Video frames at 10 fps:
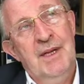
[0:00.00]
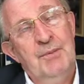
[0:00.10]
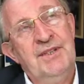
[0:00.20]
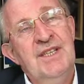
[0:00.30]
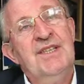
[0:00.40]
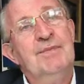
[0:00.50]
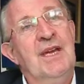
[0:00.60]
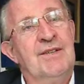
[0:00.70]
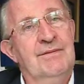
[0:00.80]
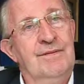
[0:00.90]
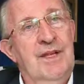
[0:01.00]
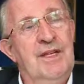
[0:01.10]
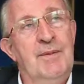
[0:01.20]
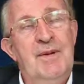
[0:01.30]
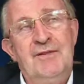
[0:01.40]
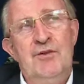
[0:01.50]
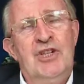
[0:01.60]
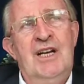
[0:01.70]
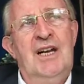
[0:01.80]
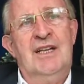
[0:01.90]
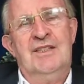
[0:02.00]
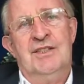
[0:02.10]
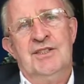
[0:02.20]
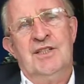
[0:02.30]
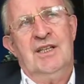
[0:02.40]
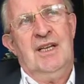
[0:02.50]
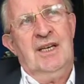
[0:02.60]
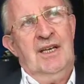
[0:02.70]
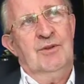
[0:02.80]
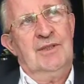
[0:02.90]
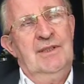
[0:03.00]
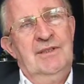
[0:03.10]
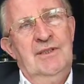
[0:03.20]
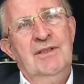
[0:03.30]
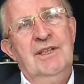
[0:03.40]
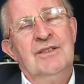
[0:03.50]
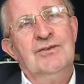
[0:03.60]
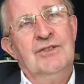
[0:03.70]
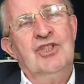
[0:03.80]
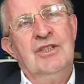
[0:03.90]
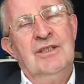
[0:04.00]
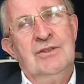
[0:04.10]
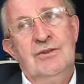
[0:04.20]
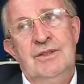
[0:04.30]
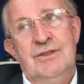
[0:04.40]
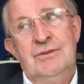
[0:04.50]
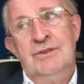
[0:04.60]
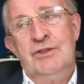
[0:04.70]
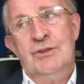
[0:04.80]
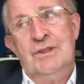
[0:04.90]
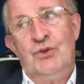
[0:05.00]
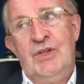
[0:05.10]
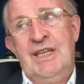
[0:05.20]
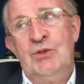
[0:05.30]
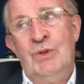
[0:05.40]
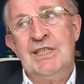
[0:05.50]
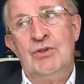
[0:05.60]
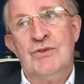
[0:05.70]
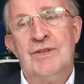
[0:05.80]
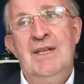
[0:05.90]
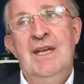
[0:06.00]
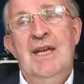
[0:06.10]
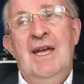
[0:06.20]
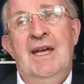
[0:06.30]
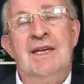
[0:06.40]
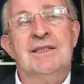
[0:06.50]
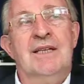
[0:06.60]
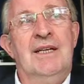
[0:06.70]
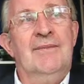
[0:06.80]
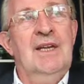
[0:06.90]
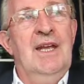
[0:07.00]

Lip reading: But this is massive. Coming back from Shanghai the other day, I was looking through the train windows, and